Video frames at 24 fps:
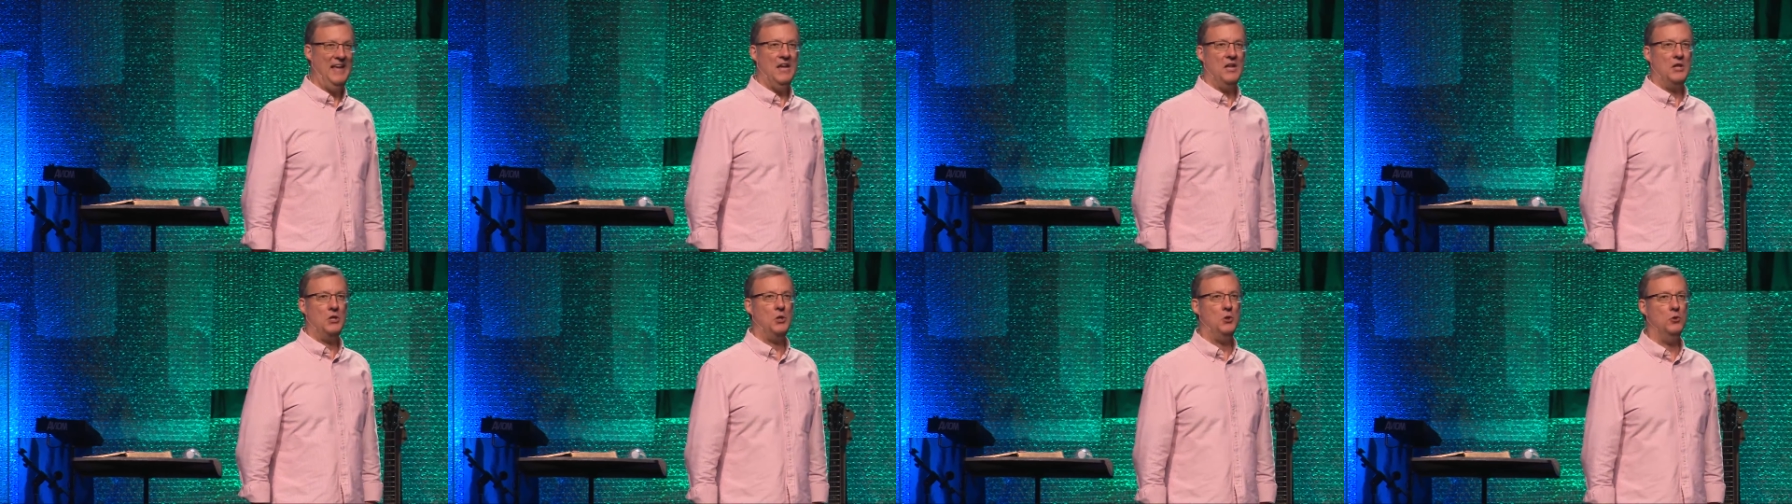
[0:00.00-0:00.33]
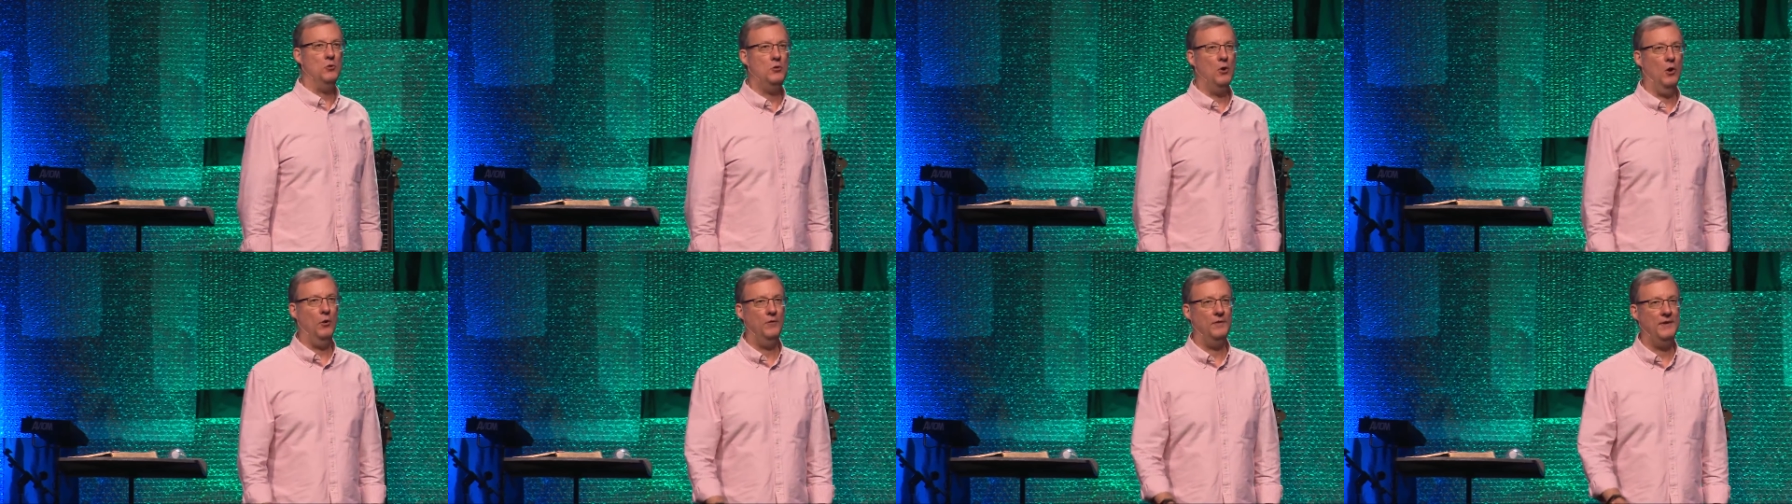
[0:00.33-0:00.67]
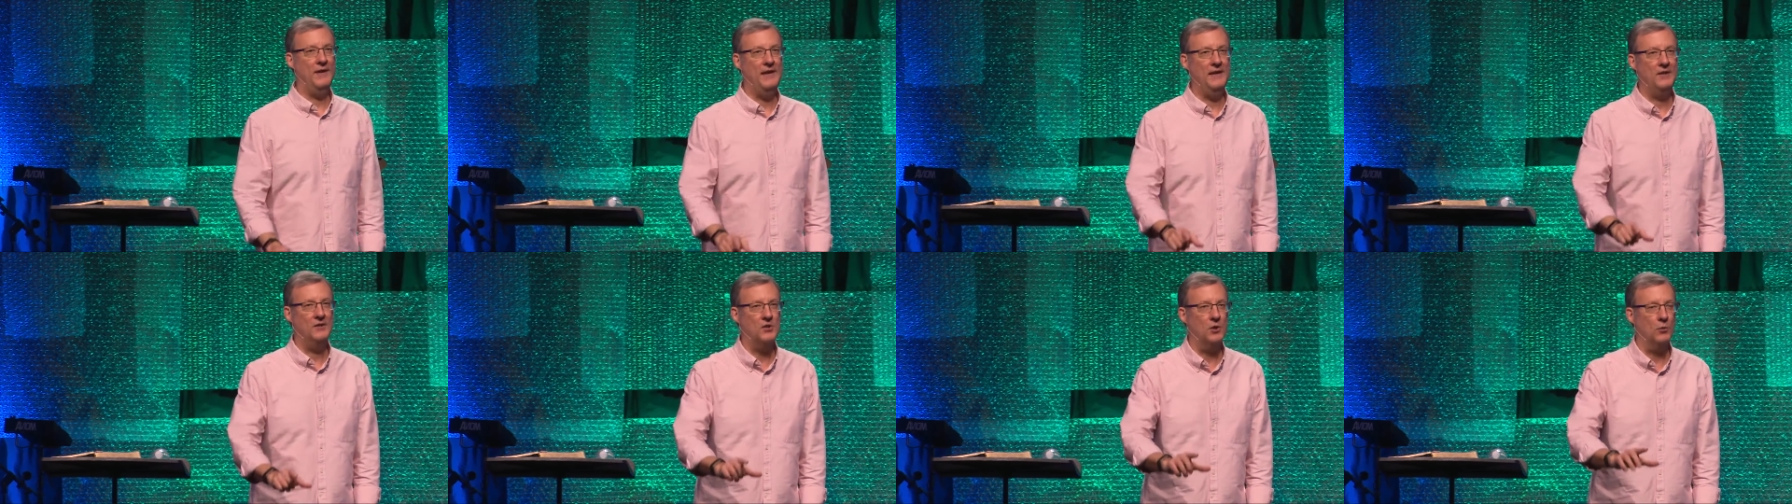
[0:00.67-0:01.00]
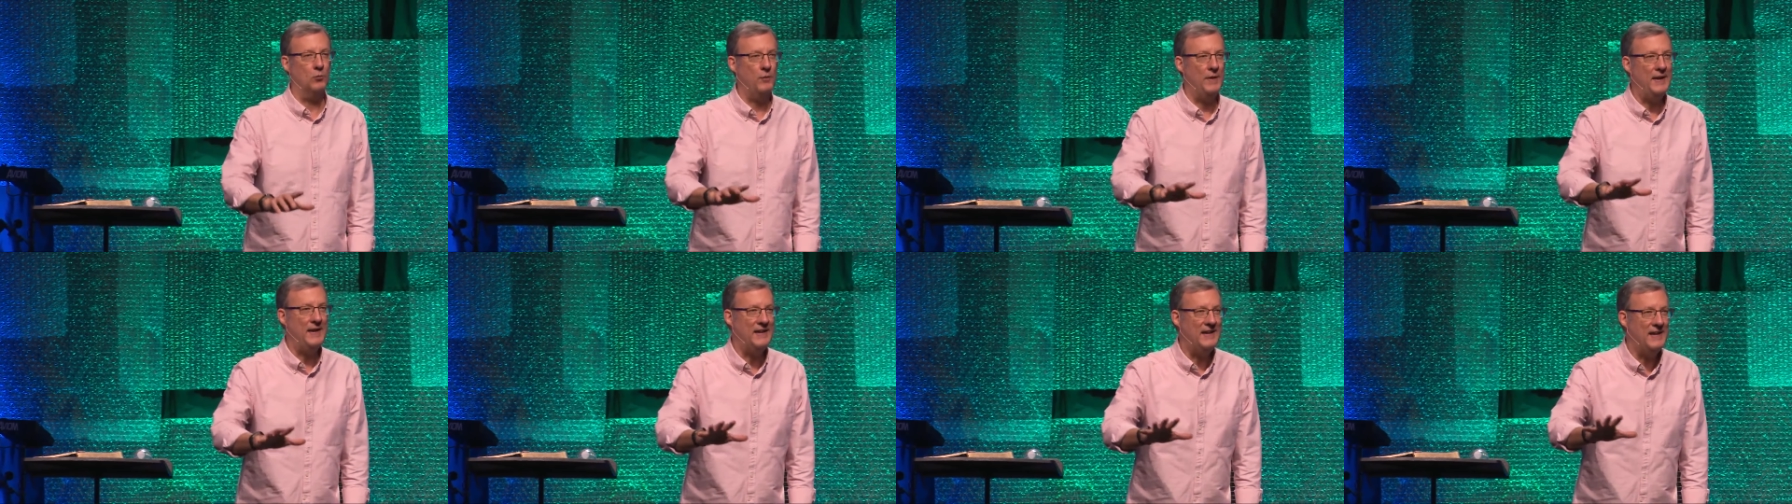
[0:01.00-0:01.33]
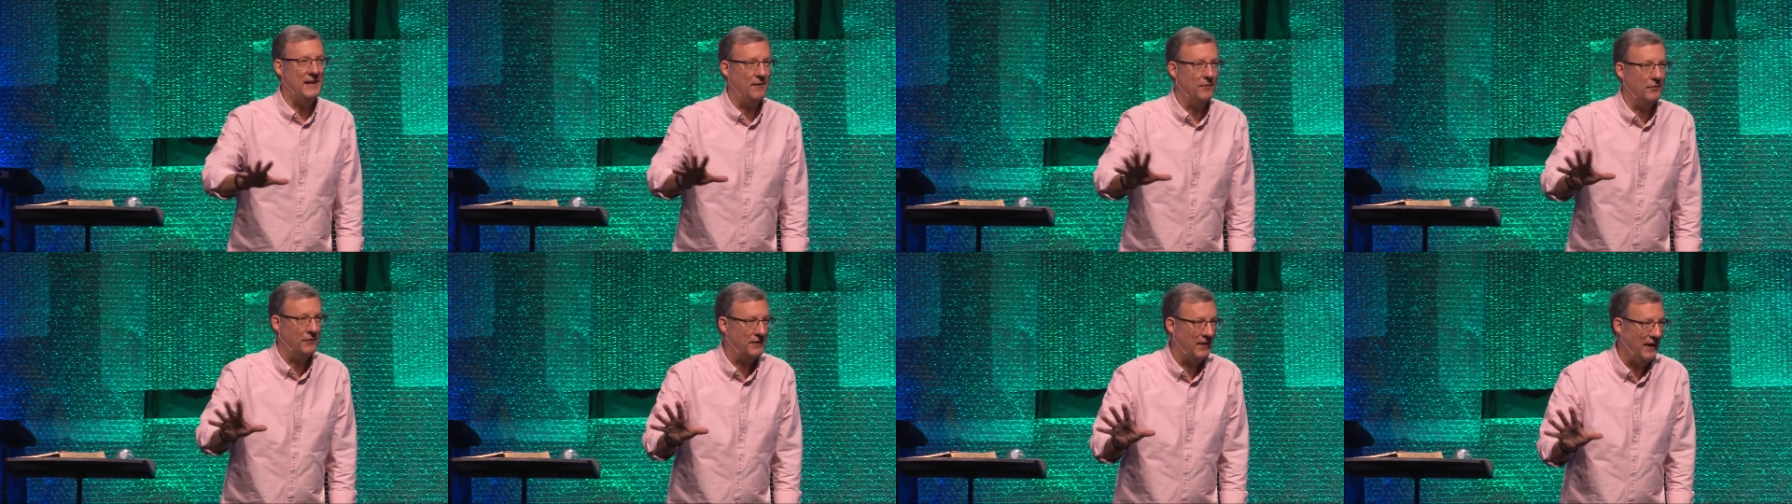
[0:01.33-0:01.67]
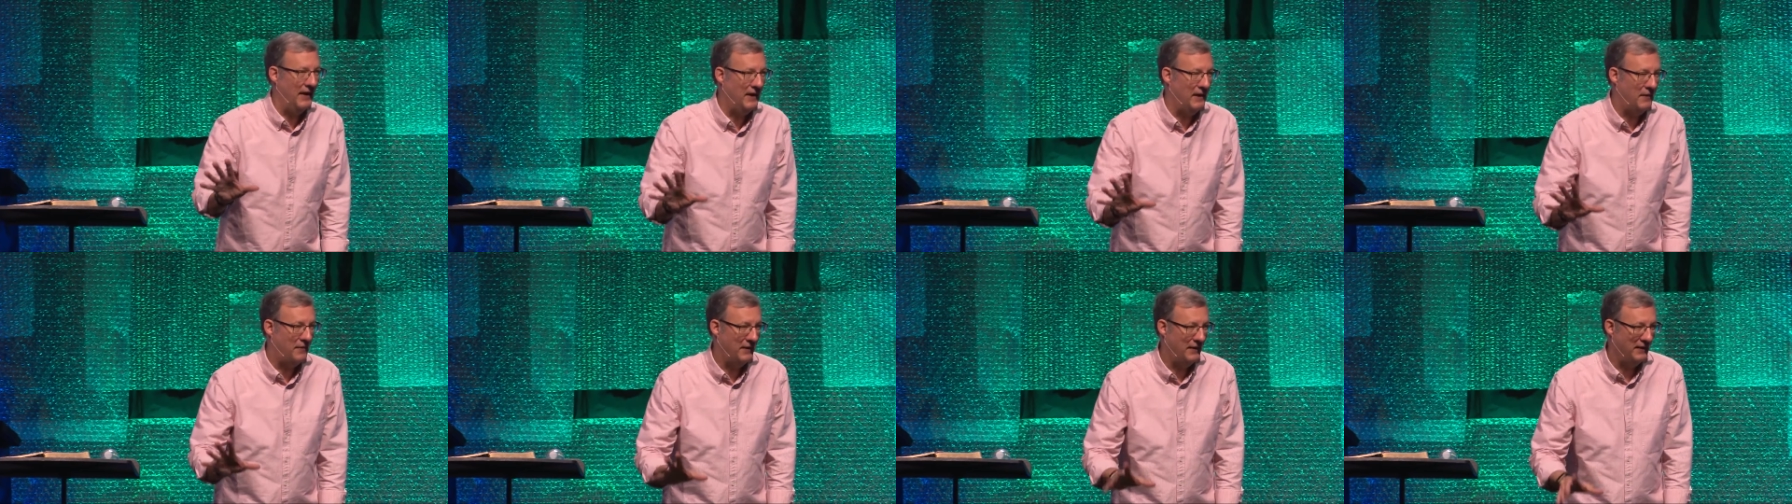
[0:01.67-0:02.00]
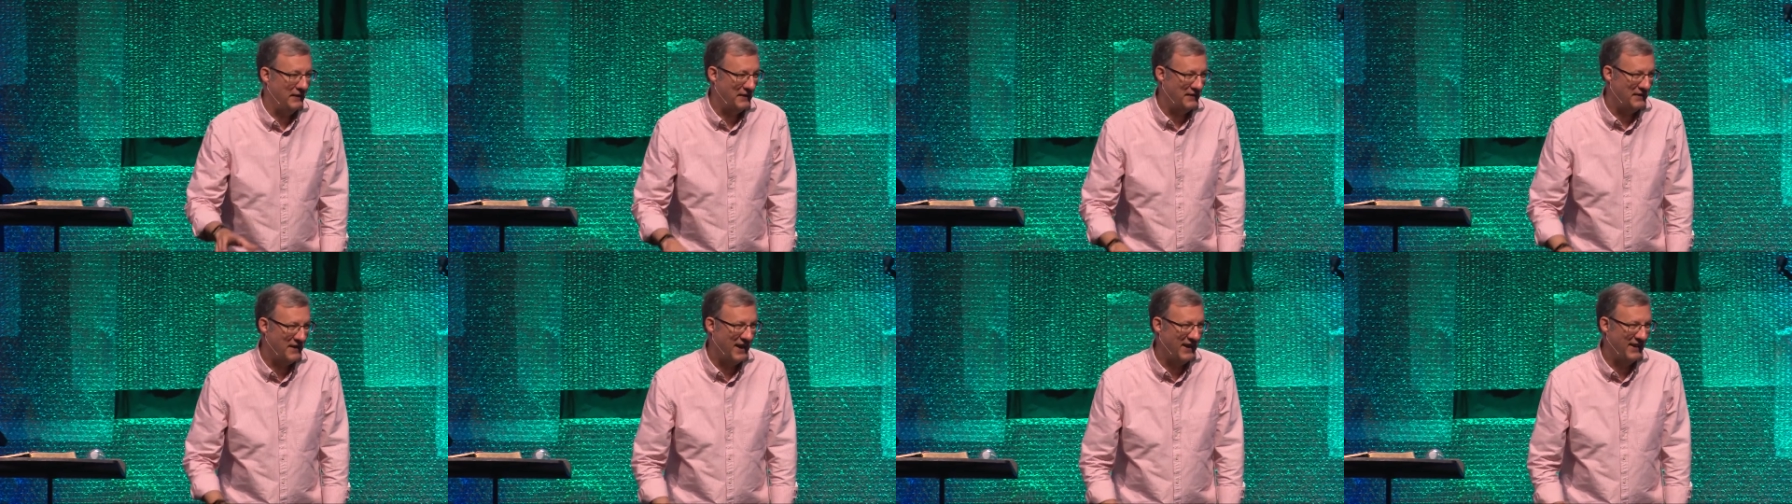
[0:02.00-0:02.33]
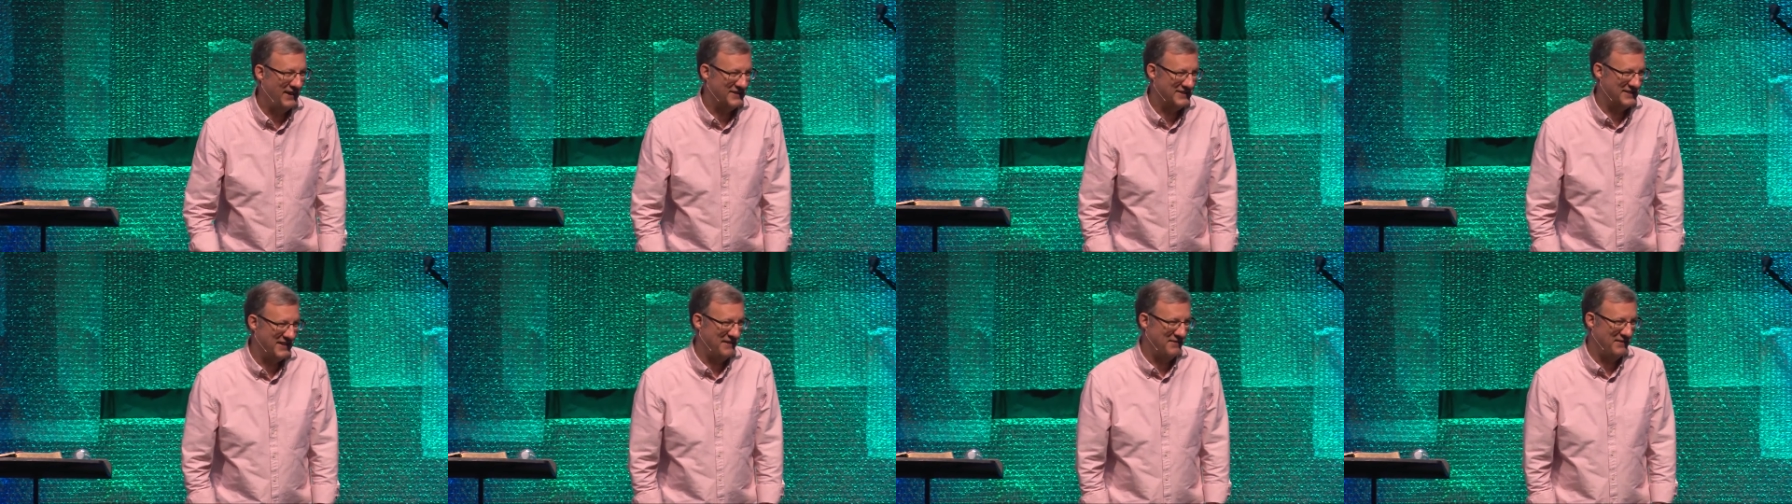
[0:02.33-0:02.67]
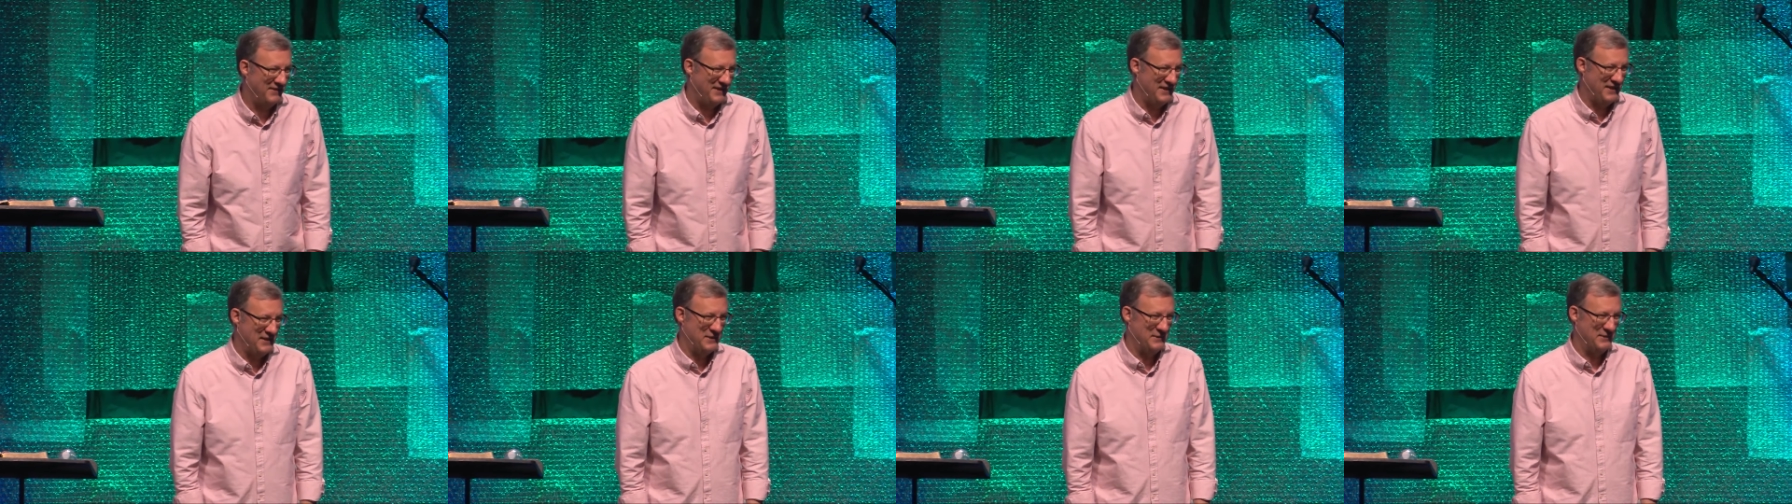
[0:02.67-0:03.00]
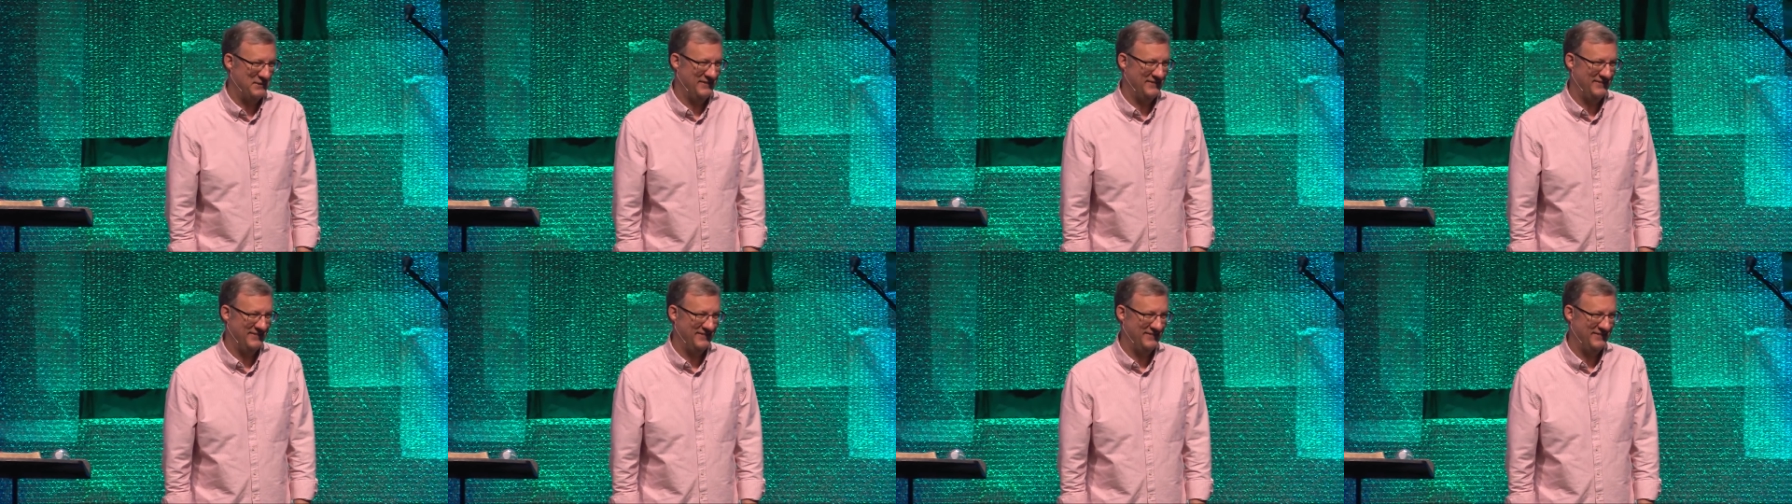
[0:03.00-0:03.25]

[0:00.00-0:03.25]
You don't need to re-gift anything that God has given you.